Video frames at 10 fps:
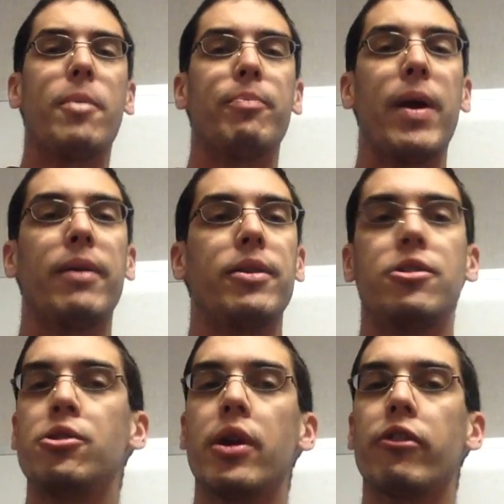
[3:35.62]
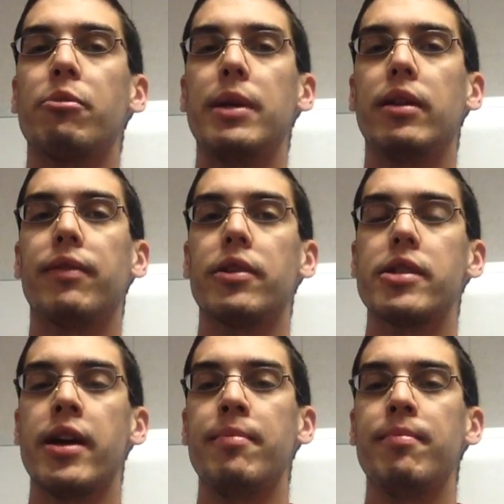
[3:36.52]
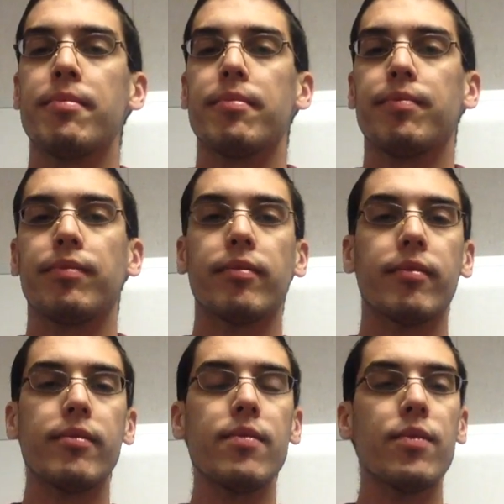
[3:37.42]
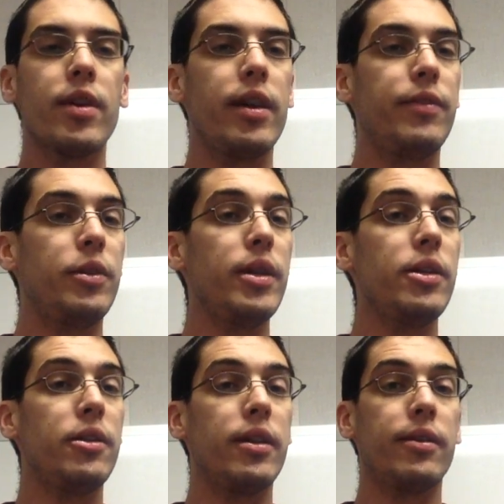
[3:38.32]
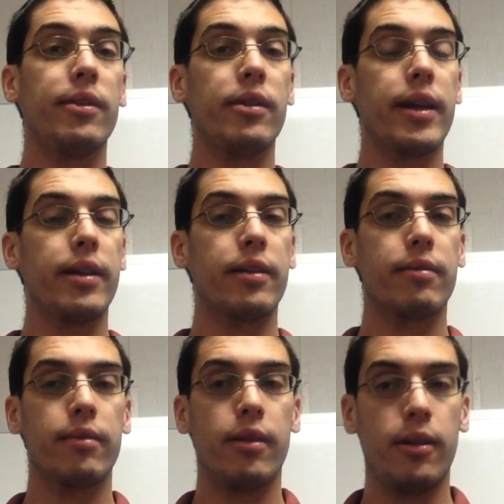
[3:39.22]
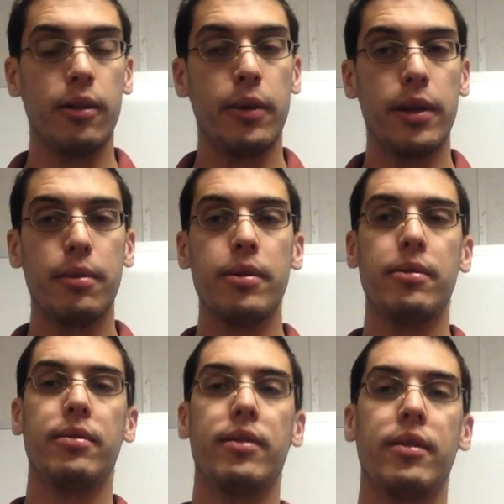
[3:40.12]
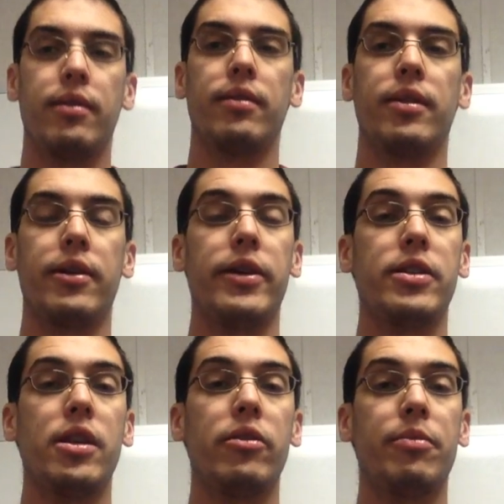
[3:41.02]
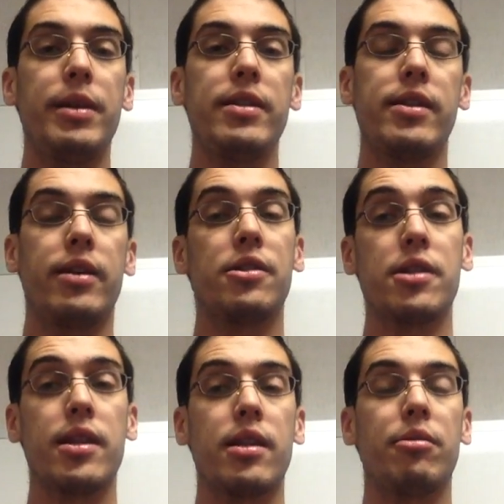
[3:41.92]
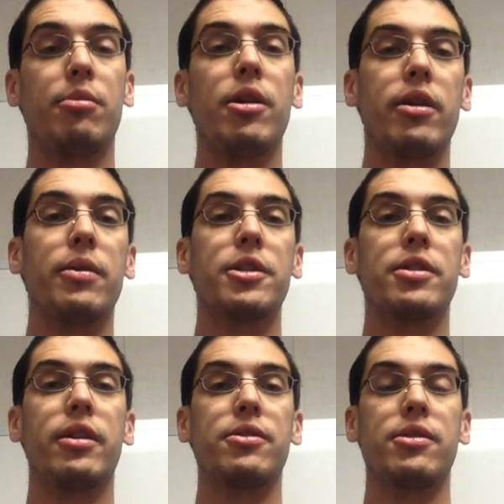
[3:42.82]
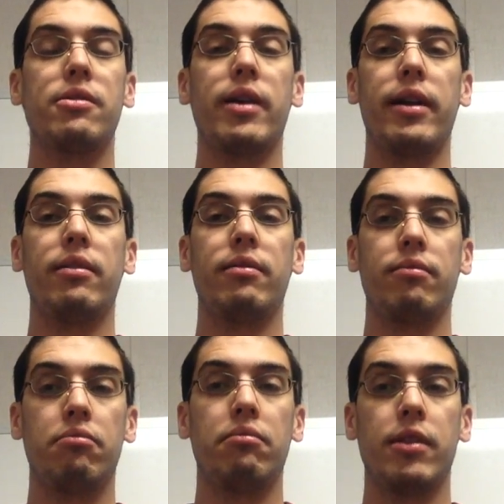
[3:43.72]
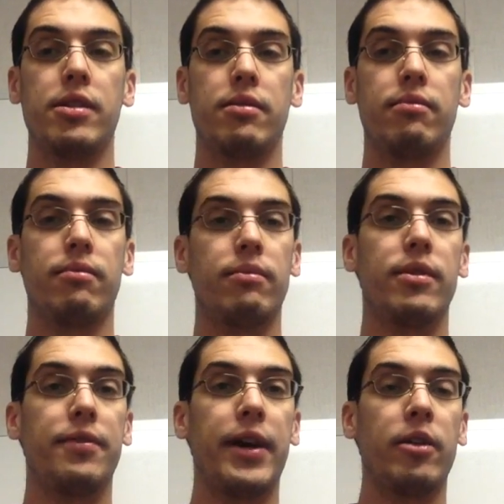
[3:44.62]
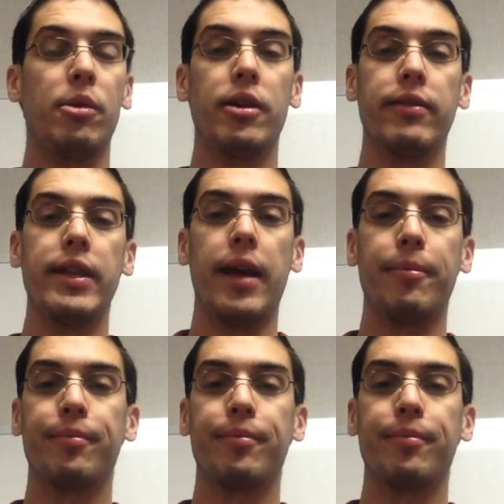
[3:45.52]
Now, did you try to repeat the first time? If you did, you didn't look at it all the way through. There is no repeat sign, just that double bar, which tells you that it's the final bar, fine.